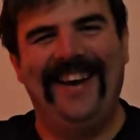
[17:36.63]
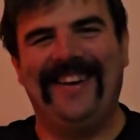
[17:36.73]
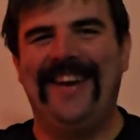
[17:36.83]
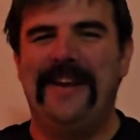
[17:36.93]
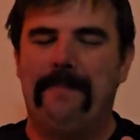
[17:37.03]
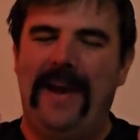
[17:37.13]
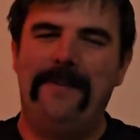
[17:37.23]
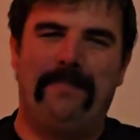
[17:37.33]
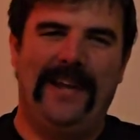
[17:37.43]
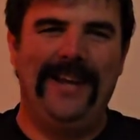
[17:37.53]
again,
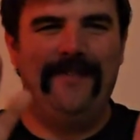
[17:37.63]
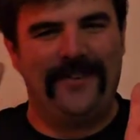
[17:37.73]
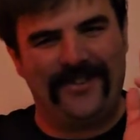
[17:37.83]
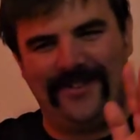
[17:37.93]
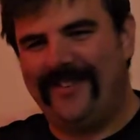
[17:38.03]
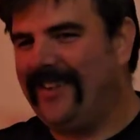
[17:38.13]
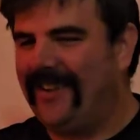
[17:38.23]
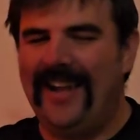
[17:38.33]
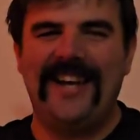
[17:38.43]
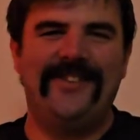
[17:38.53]
pet peeve. It's
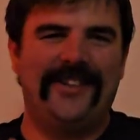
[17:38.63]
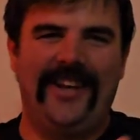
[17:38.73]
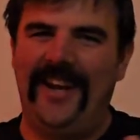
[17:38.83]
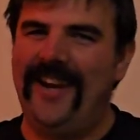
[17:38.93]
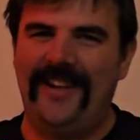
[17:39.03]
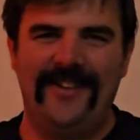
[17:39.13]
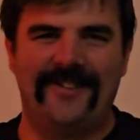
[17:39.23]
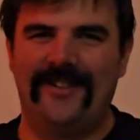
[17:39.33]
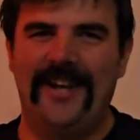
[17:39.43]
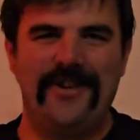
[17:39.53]
classic
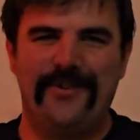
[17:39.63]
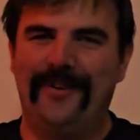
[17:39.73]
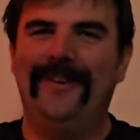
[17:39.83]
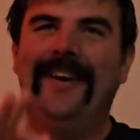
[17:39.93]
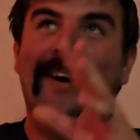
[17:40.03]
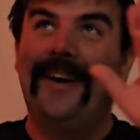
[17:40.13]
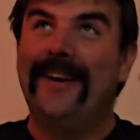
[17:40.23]
80s slasher.